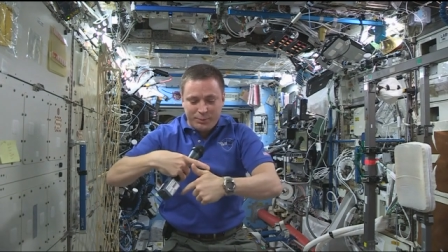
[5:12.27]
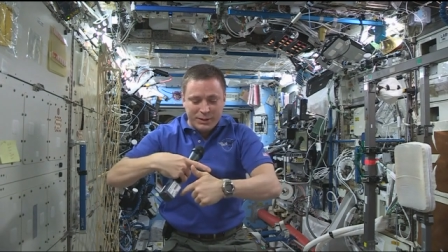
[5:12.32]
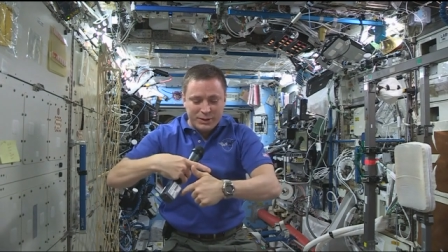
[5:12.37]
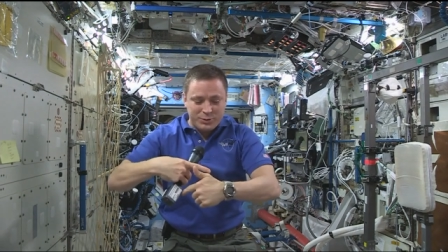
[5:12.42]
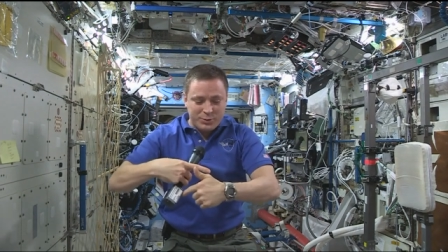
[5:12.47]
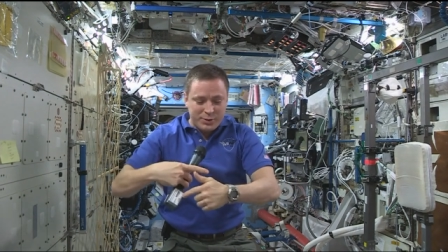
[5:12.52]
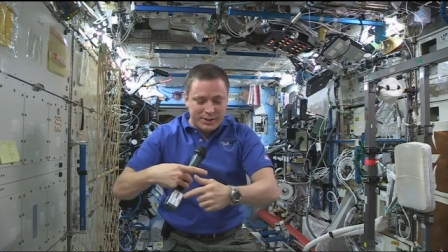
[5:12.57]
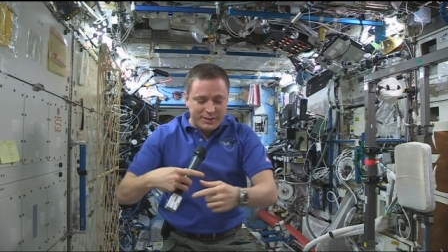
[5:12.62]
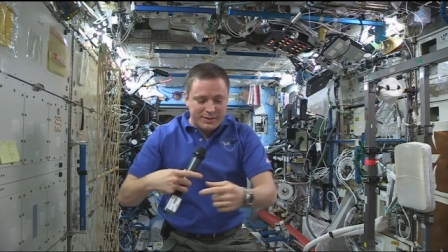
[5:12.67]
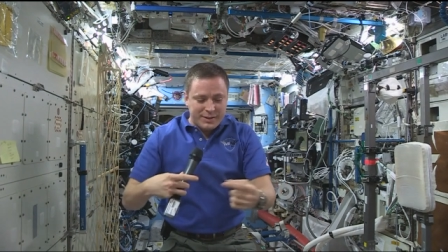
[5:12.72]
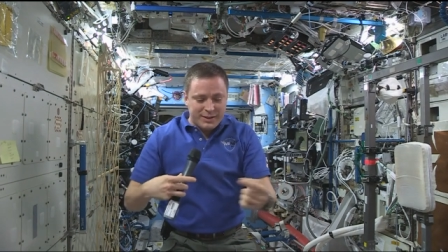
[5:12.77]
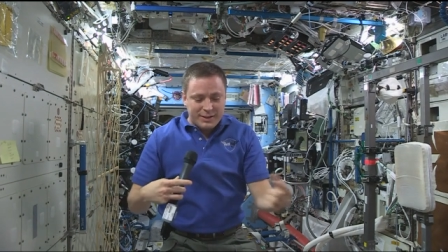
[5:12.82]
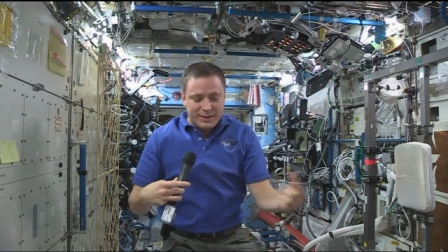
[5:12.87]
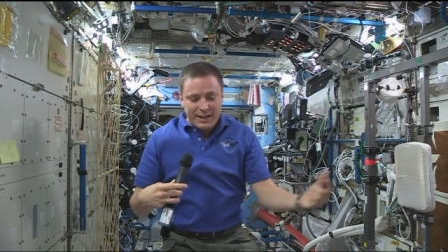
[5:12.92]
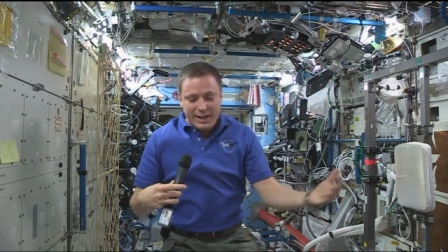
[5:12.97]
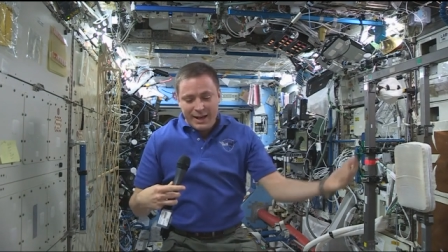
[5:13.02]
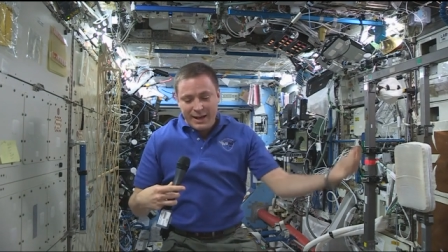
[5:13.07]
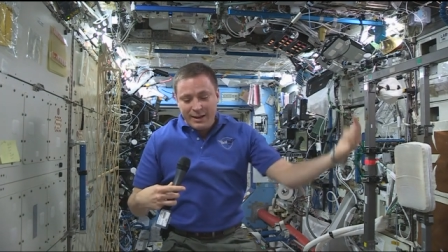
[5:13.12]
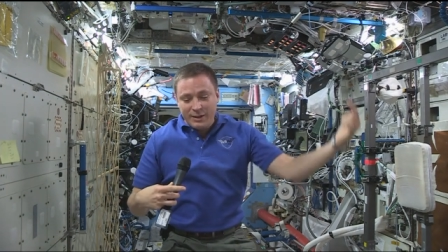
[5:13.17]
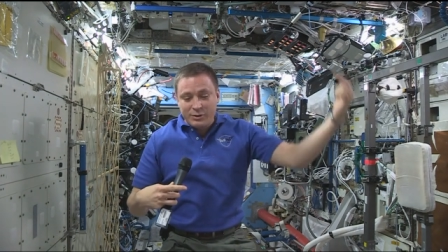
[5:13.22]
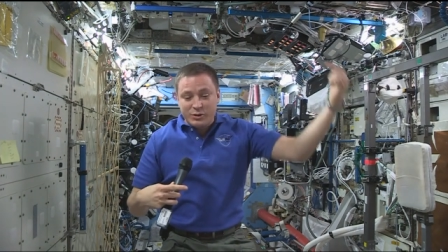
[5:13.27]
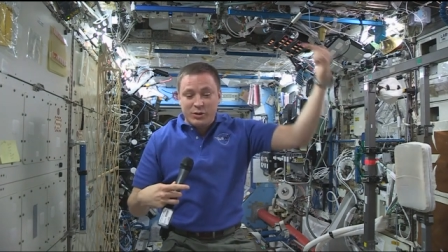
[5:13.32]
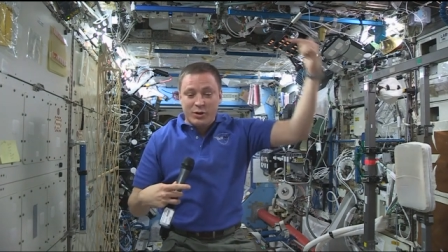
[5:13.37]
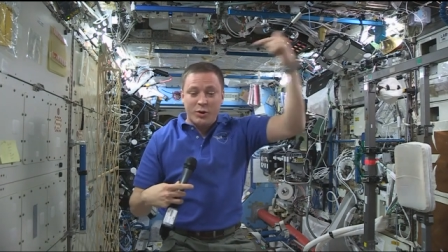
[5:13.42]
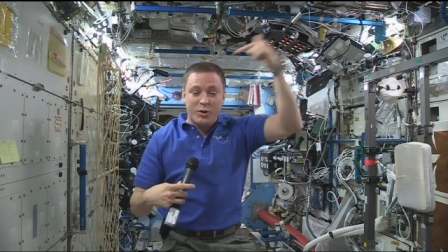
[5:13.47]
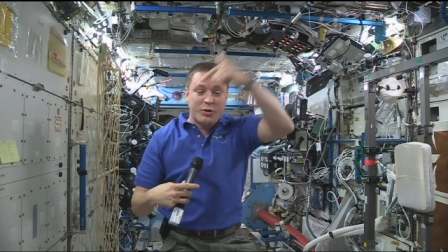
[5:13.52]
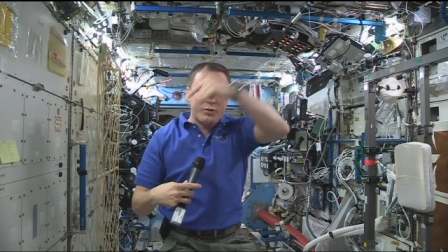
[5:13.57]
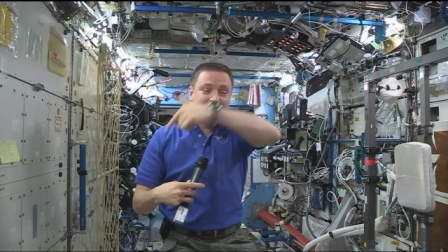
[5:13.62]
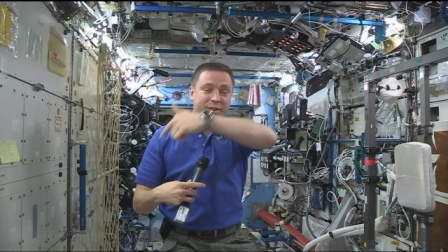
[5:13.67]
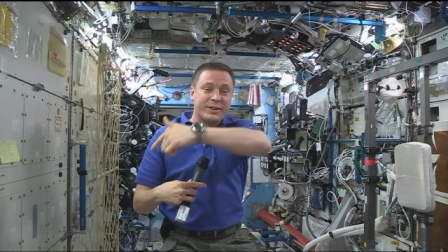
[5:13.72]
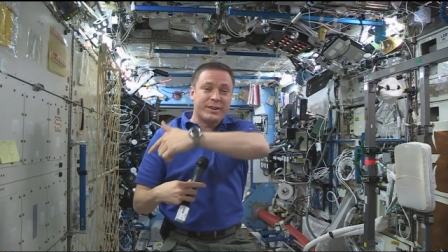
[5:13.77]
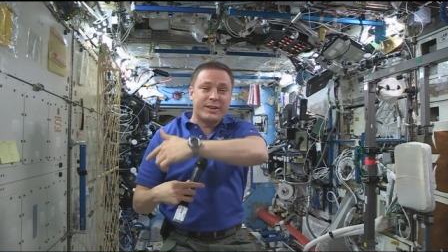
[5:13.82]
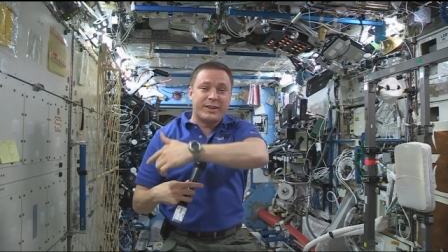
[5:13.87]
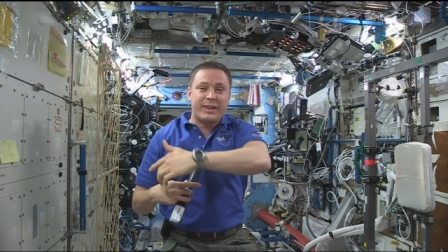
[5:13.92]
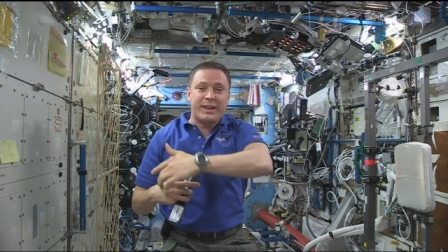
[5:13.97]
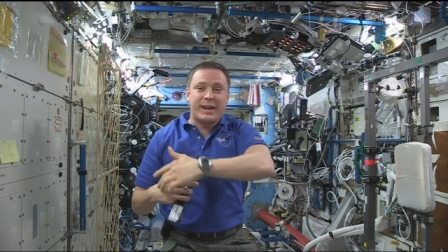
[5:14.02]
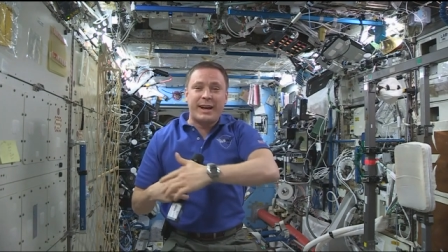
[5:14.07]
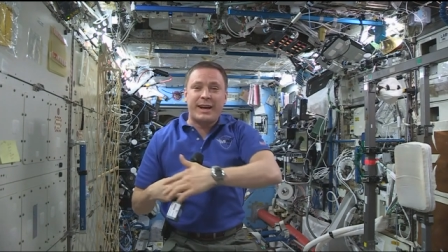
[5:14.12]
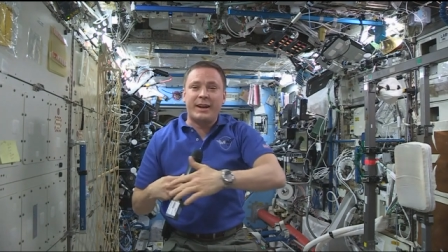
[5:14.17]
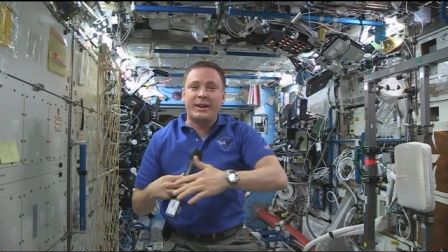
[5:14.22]
between the clouds over the
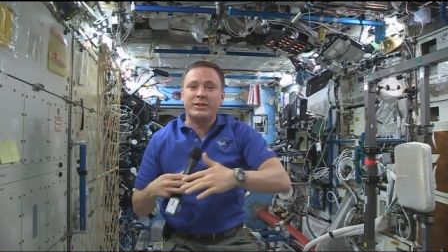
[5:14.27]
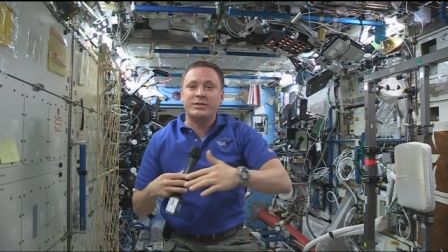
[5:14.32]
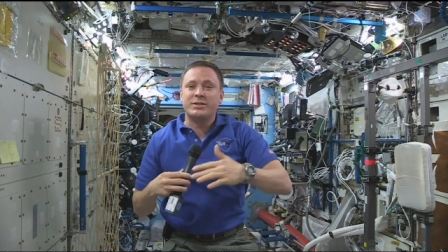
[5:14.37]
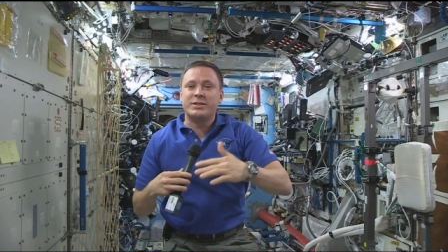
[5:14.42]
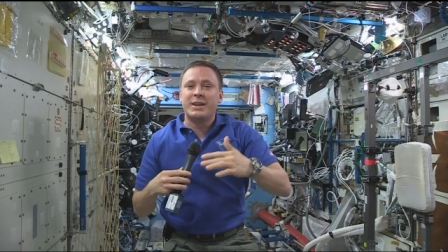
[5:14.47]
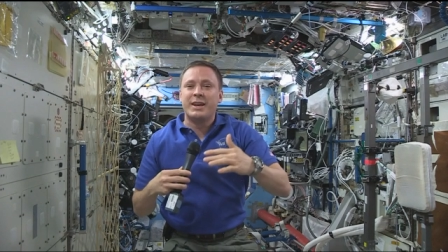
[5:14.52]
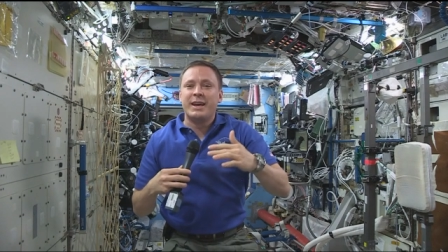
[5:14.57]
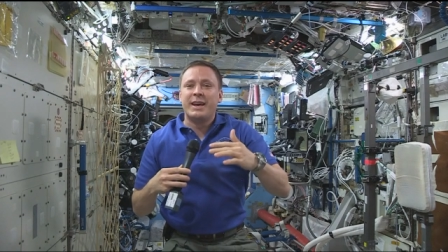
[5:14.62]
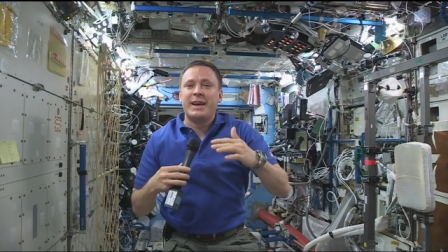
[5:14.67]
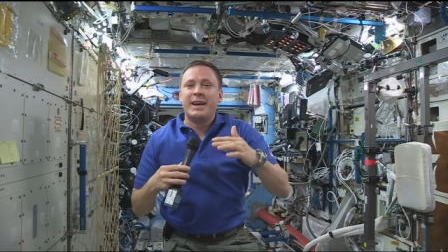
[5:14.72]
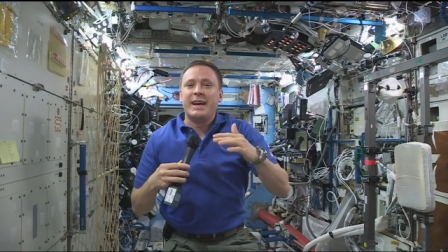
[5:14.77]
clouds